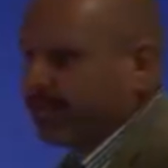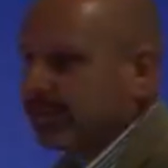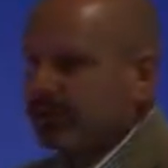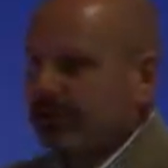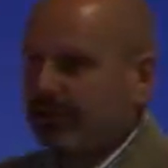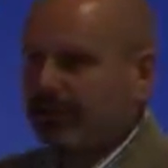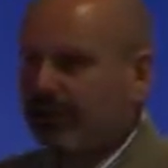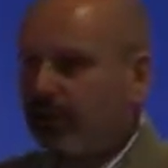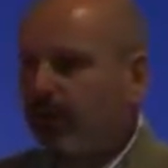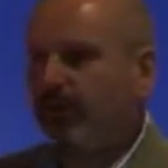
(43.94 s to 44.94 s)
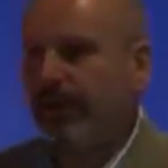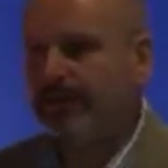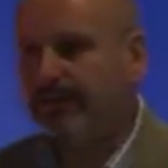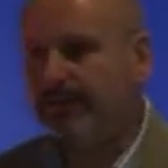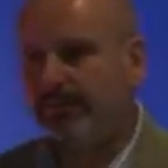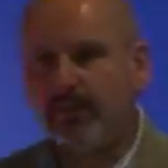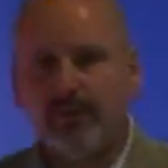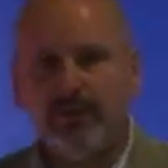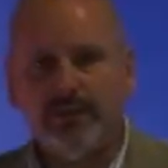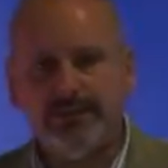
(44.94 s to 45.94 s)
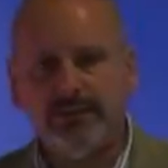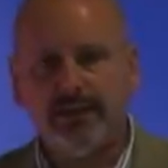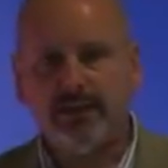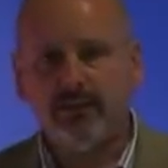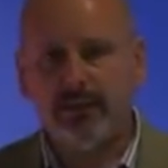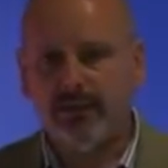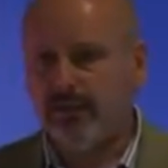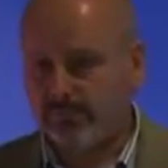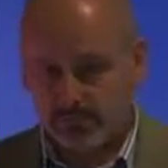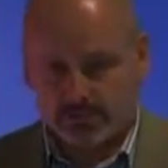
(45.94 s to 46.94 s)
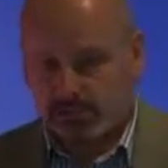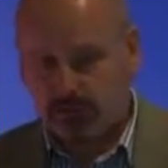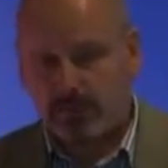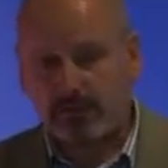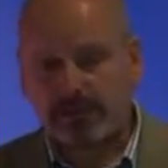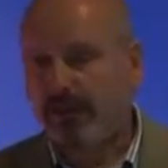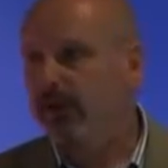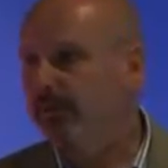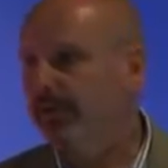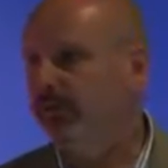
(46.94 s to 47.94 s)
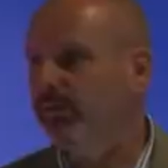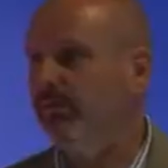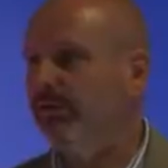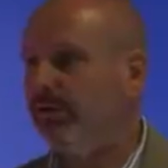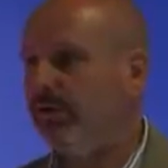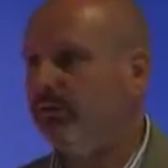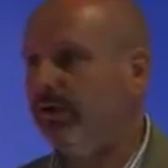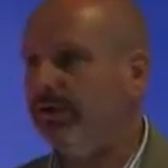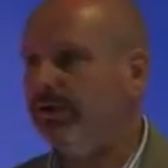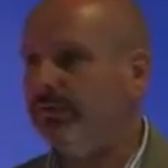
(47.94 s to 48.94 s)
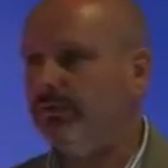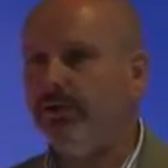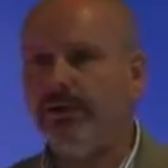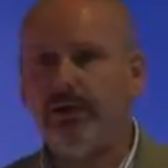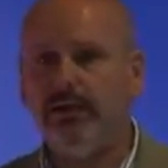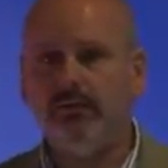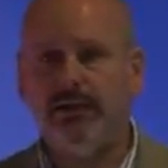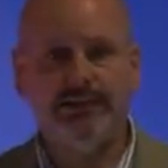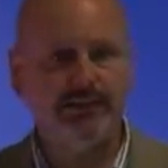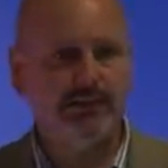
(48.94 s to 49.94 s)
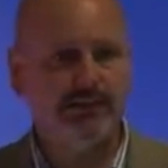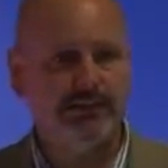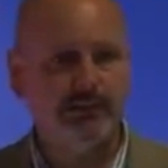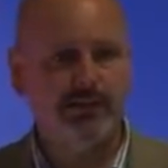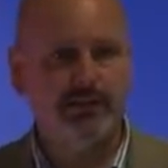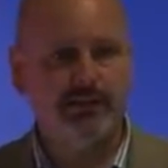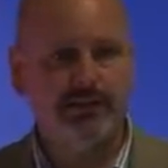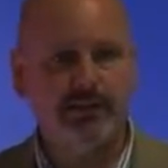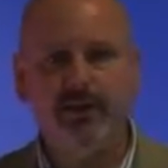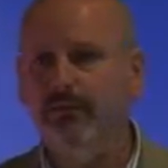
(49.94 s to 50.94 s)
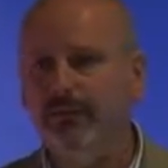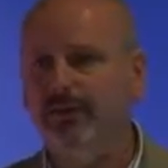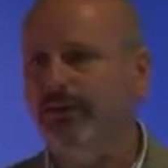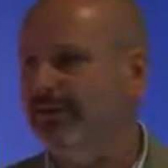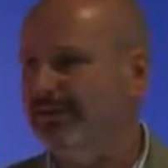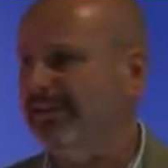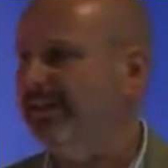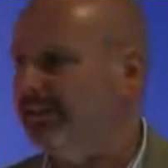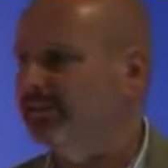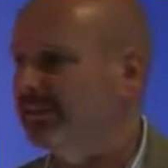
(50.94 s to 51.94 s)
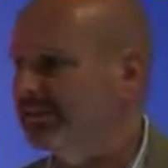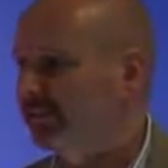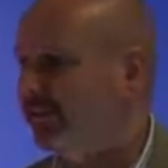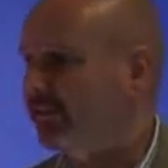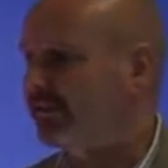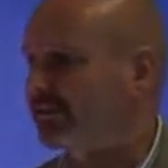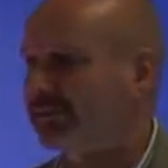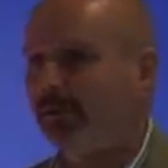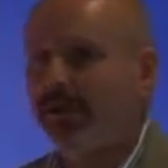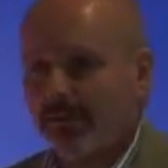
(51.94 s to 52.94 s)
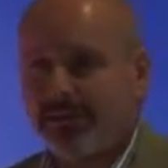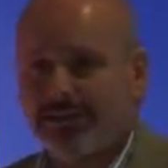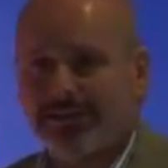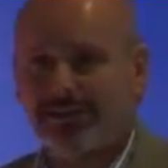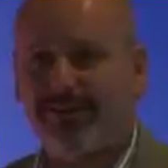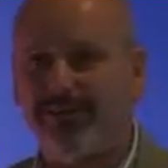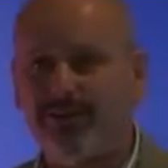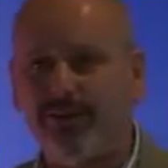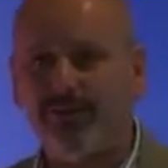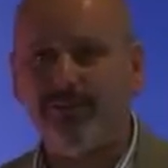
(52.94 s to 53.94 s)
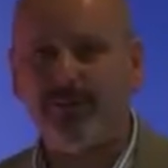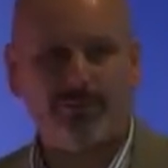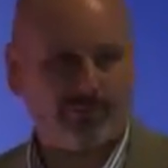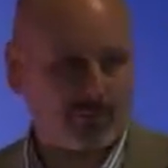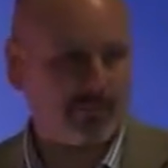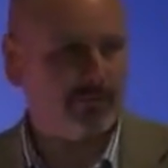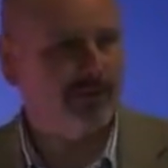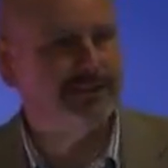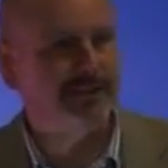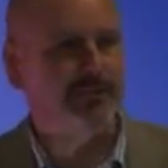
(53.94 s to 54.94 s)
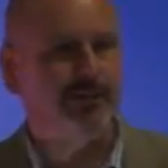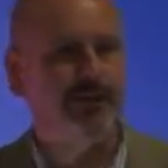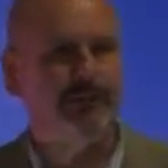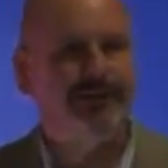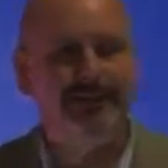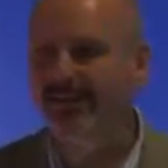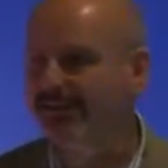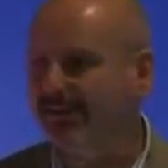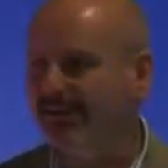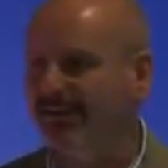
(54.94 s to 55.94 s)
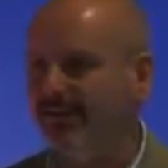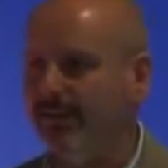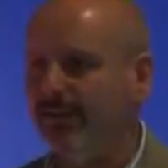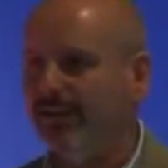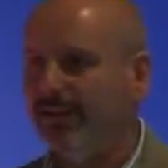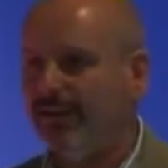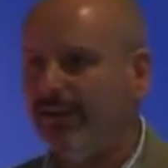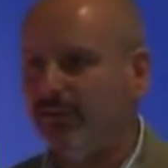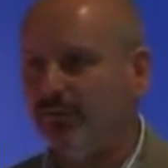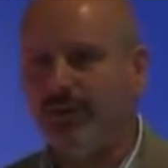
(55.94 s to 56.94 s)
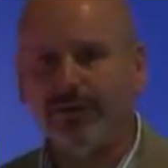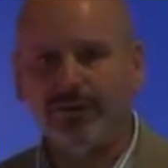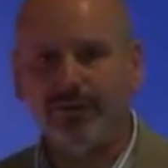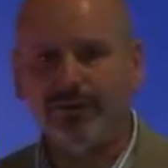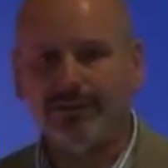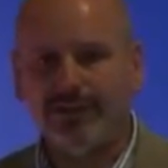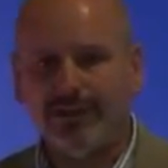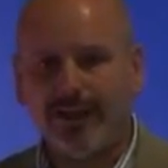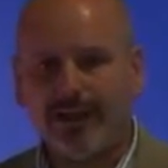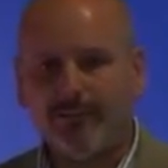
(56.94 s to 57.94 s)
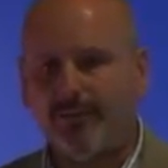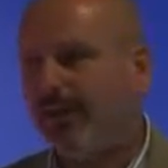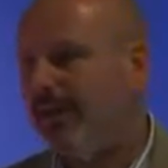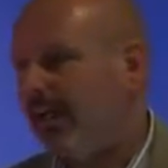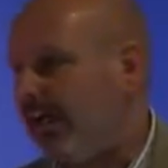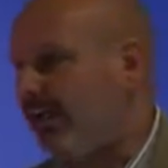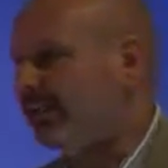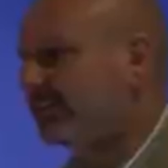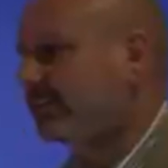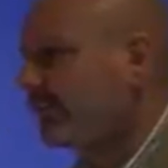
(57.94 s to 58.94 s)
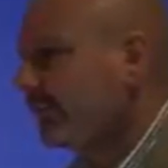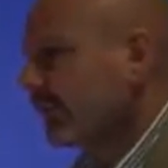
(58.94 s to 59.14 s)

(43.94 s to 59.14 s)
going to be talking about all kinds of different things today around NLP at Work. We've got a range of really interesting speakers, and I hope they're going to say interesting things as well, which, you know, I know that what most of them are going to be saying, so that's going to be really good. And